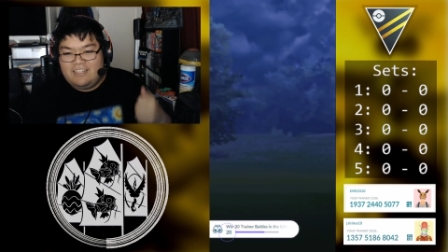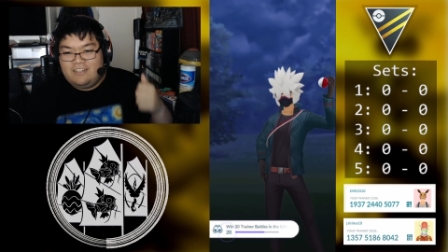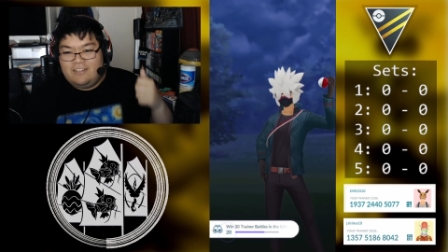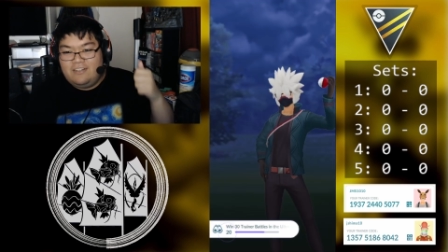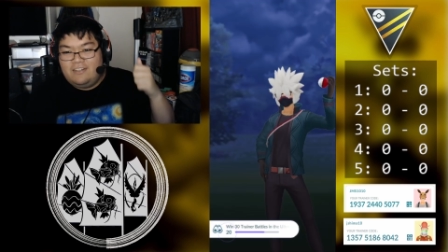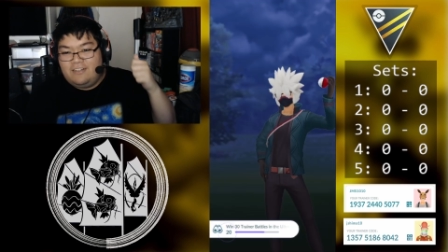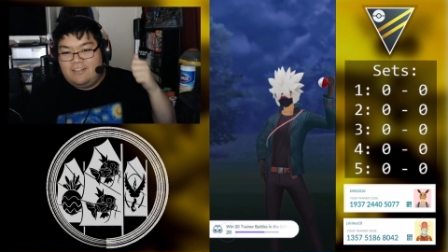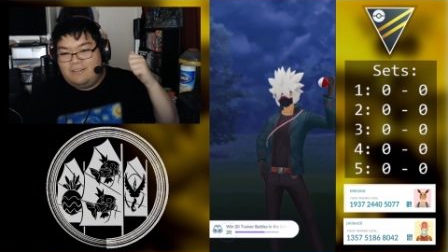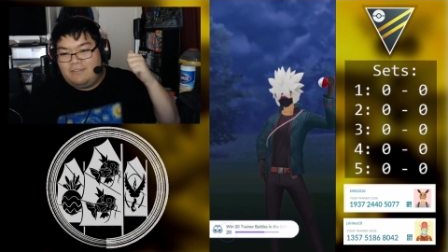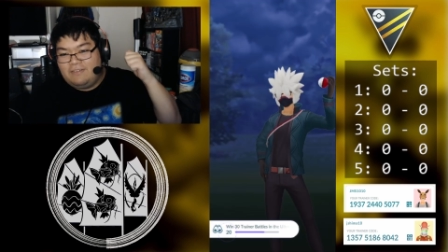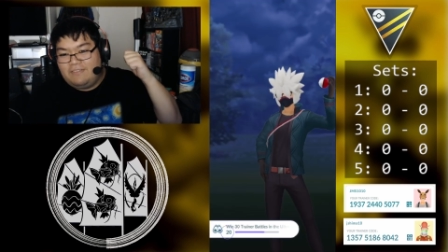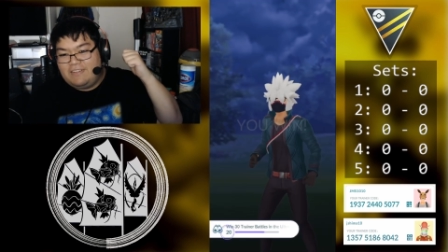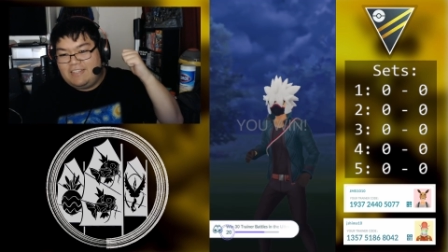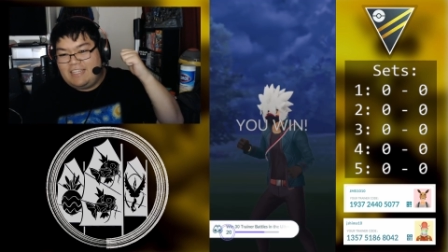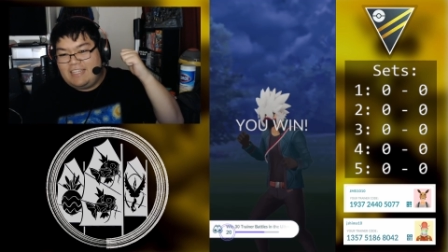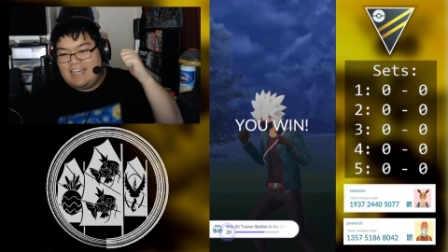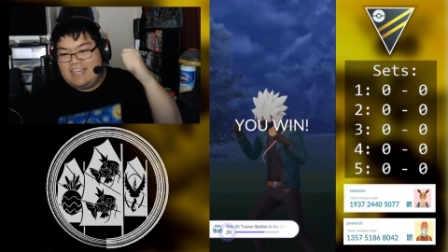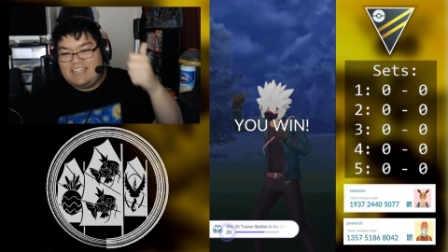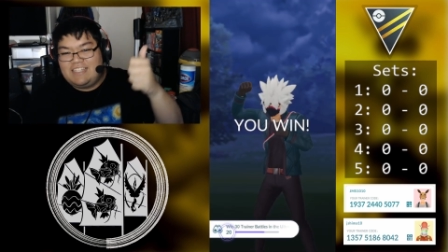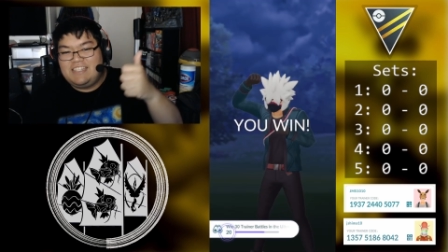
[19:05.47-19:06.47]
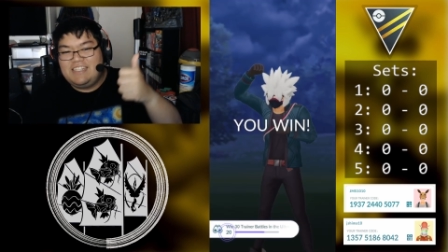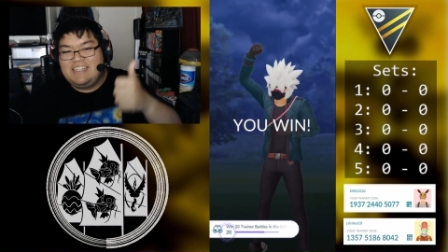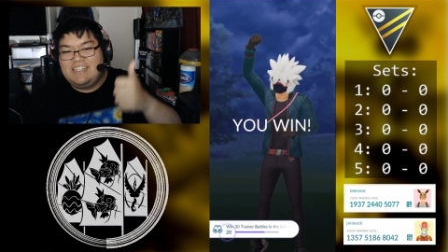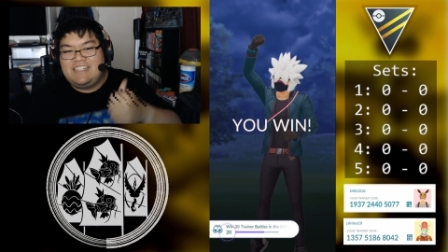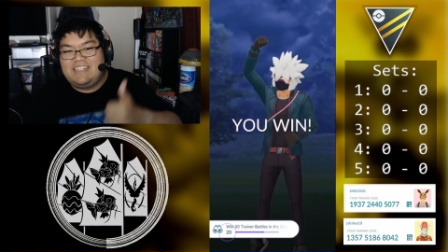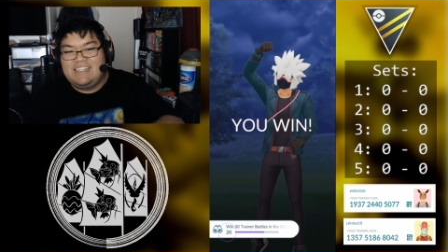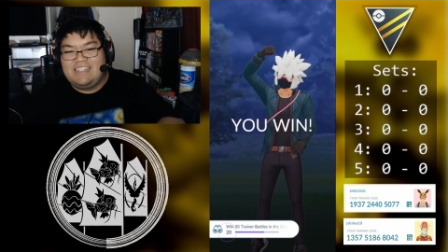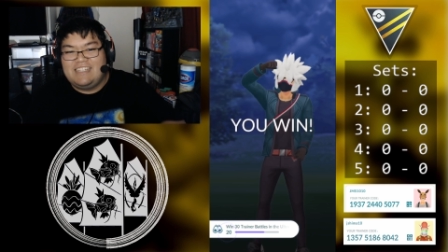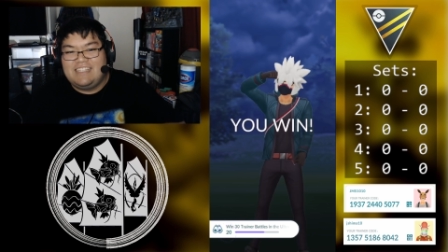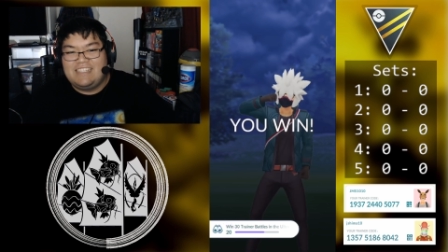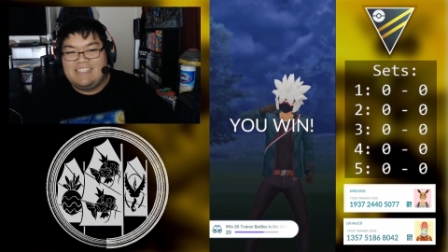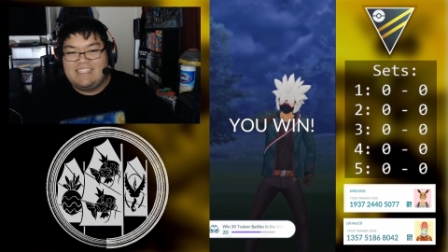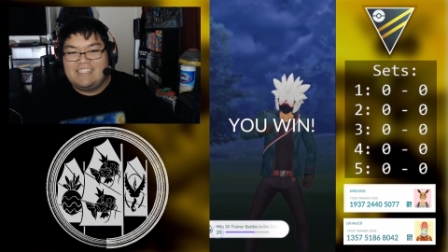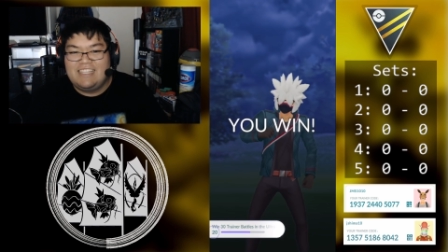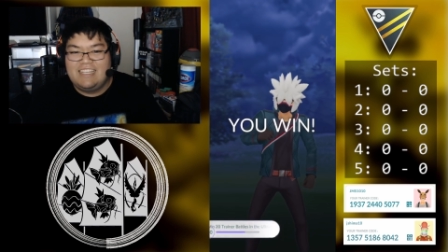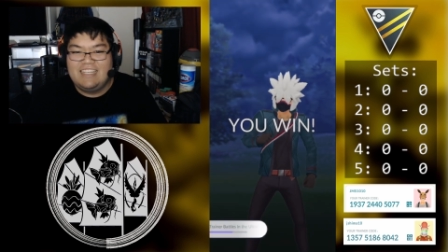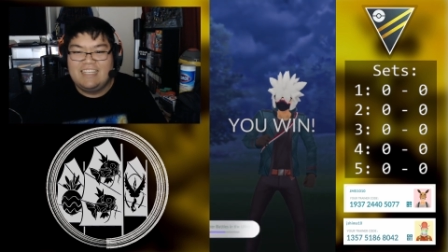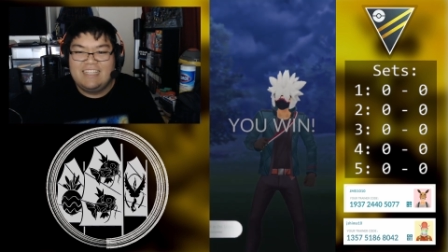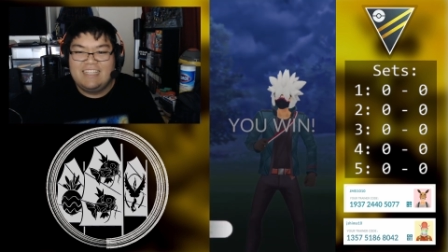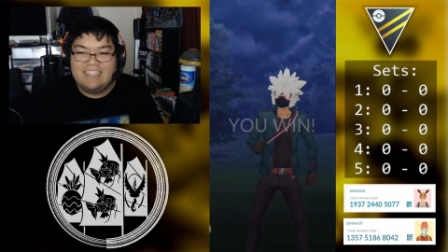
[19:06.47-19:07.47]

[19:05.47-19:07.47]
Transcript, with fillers: Whew, with that, GG's.